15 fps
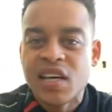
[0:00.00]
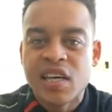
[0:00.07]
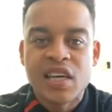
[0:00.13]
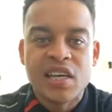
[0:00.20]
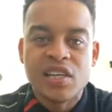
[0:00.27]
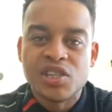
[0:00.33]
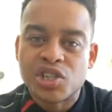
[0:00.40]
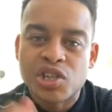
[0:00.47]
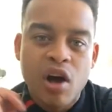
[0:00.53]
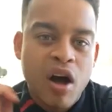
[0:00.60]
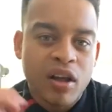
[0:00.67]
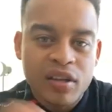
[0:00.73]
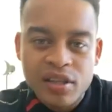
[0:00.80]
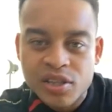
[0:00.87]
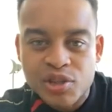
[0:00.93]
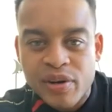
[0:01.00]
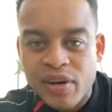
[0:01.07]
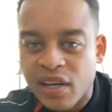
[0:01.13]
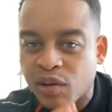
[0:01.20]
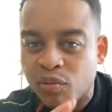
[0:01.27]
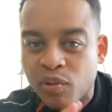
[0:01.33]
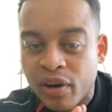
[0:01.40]
eating chocolate,
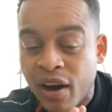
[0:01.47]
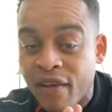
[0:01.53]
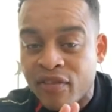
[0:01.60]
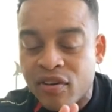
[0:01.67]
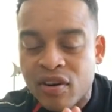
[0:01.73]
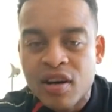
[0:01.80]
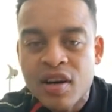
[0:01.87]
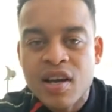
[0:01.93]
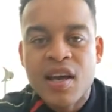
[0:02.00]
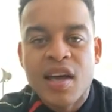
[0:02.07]
drinking whatever.